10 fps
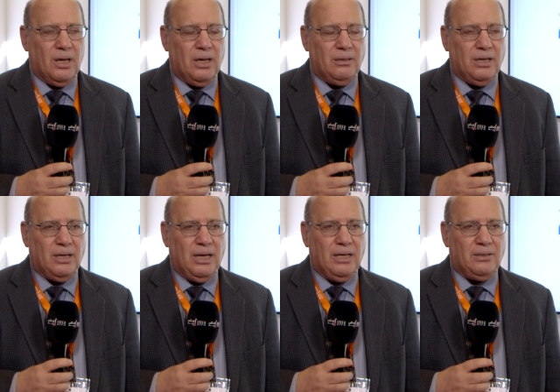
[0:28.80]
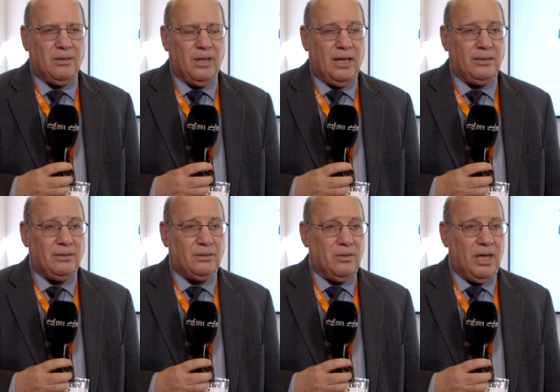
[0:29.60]
indicate
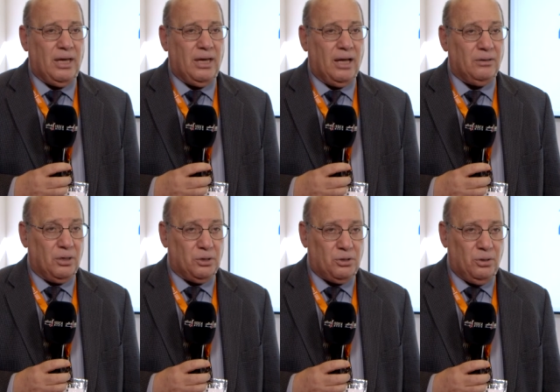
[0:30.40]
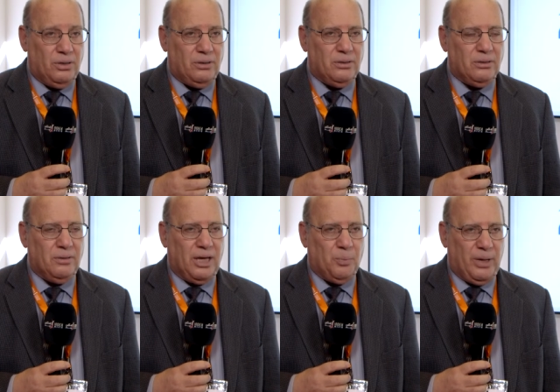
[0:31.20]
that they understood,
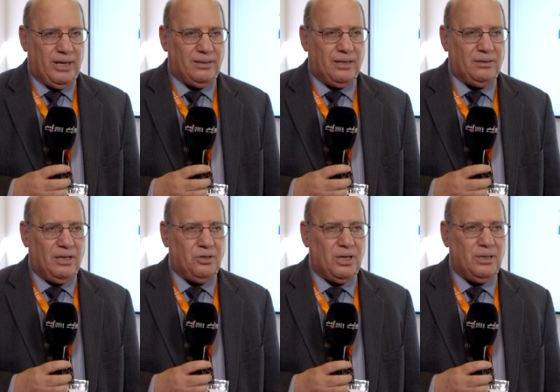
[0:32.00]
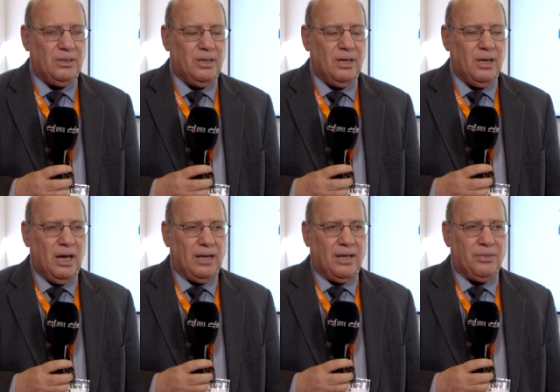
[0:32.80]
they paid attention,
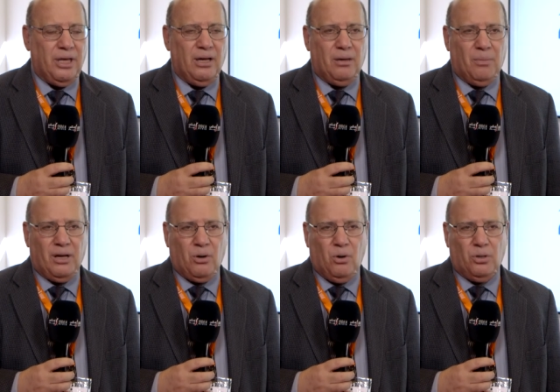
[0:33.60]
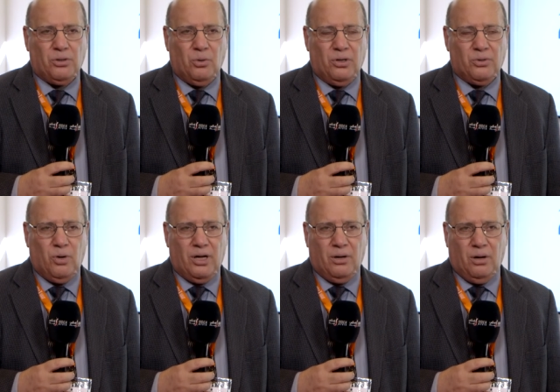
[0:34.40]
and I think my course was
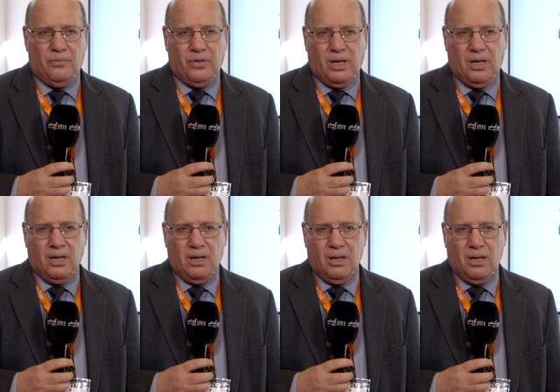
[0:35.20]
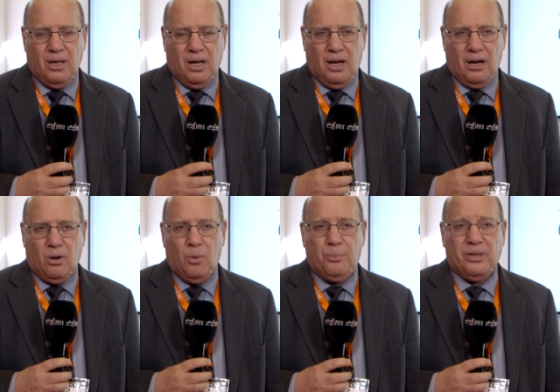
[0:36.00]
one of the uh,
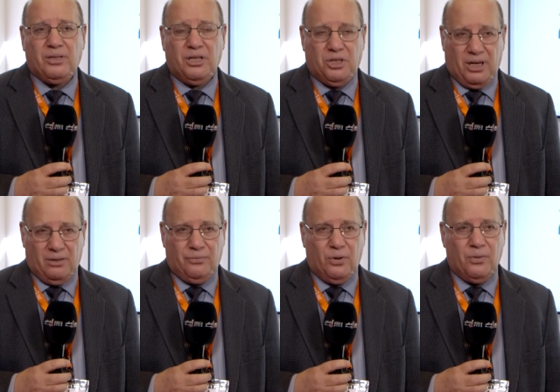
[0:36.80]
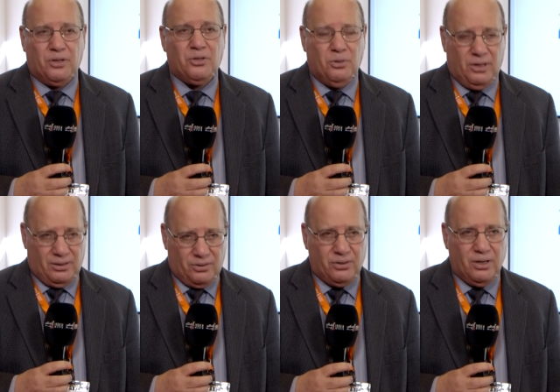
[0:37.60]
competition for the
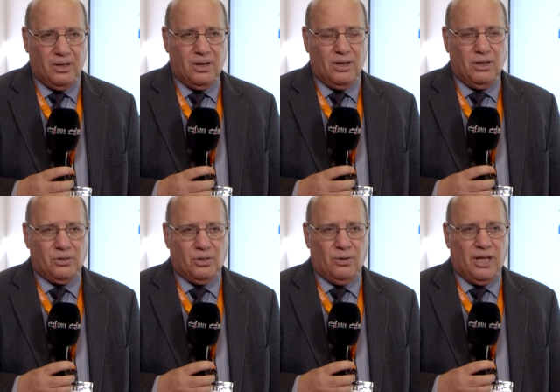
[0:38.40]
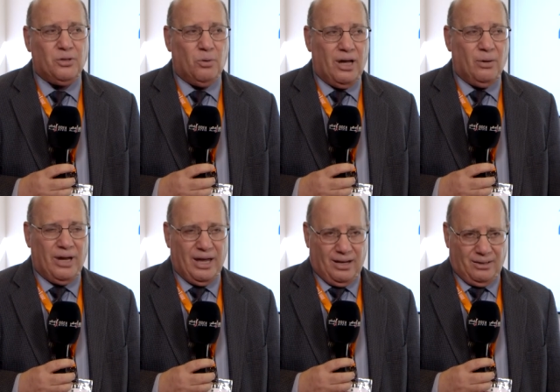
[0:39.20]
students. So that's why
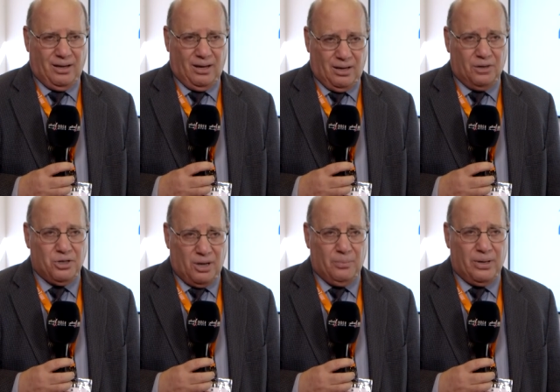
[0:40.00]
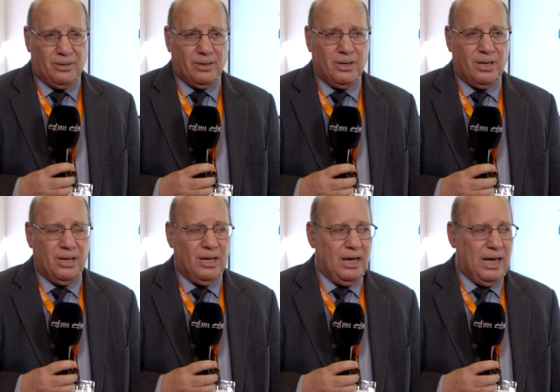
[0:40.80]
we had a large number
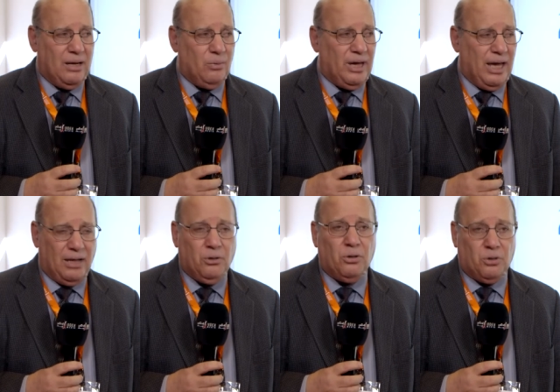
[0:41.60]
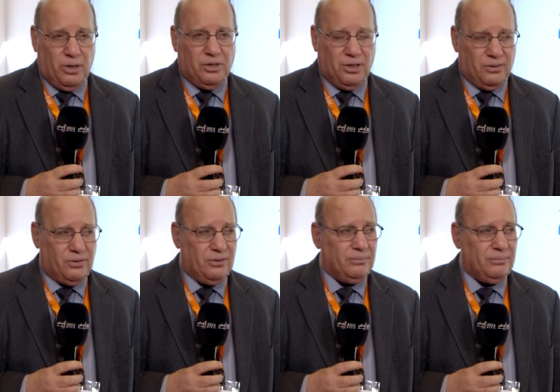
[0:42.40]
and we had good questions.